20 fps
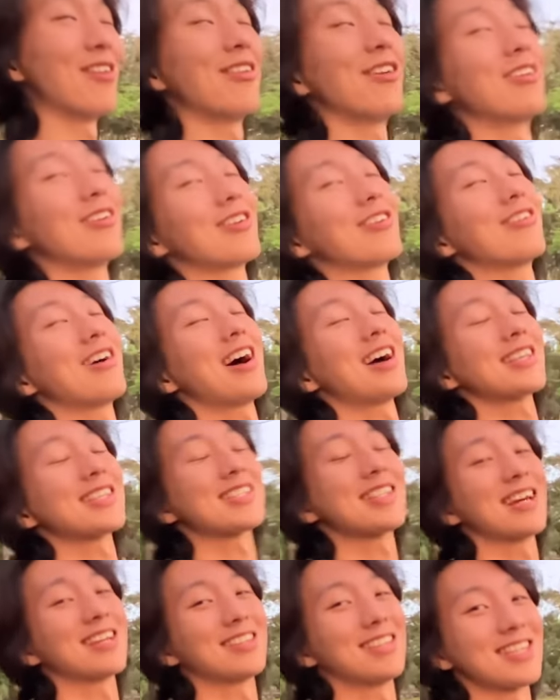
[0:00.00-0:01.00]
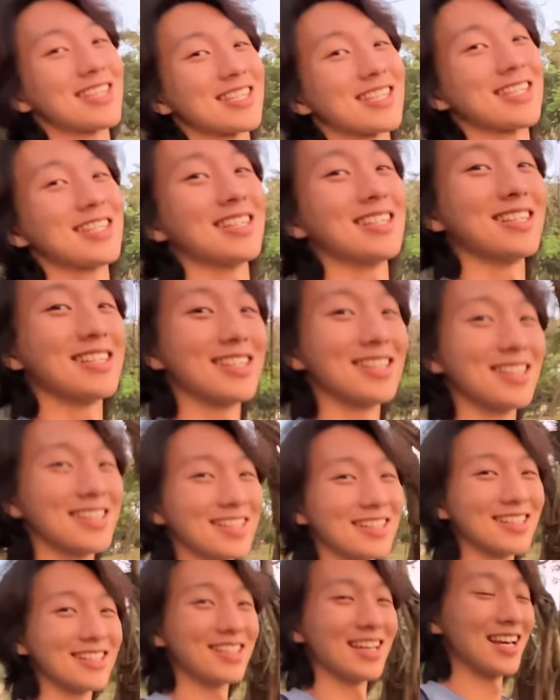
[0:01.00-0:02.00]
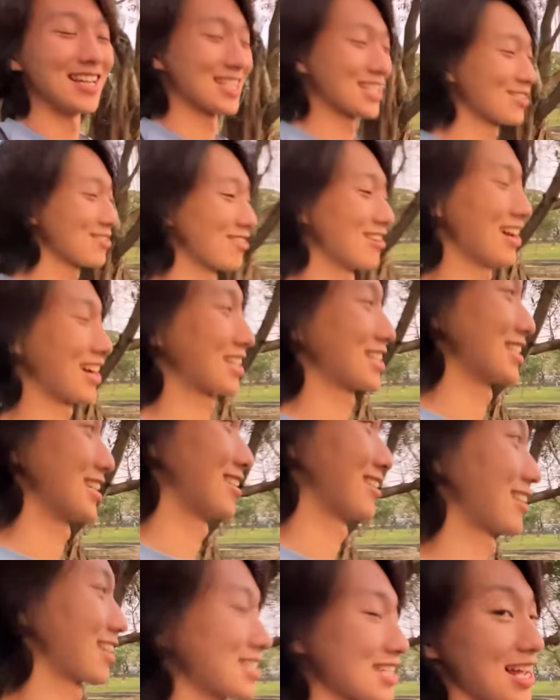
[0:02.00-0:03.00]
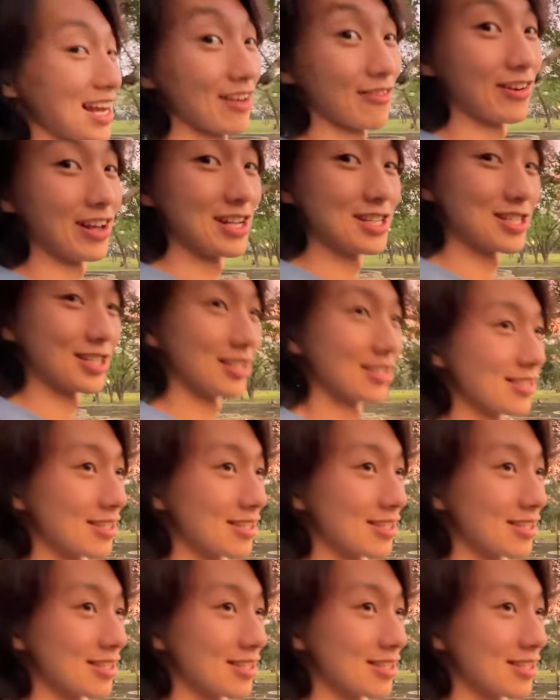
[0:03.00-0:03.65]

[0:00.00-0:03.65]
on the grass like this. It's so relaxing because I love nature.